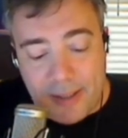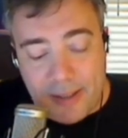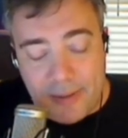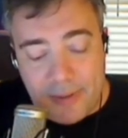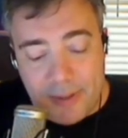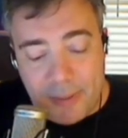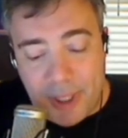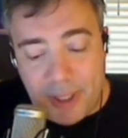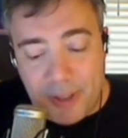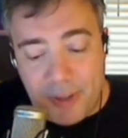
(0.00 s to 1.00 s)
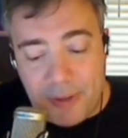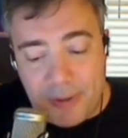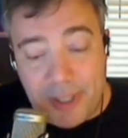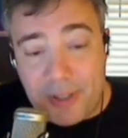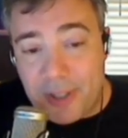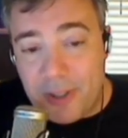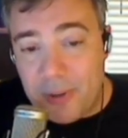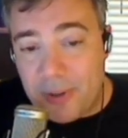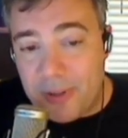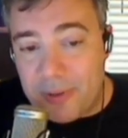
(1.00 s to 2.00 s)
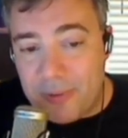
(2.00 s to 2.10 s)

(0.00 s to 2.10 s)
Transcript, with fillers: uh, depending on who you're listening to or,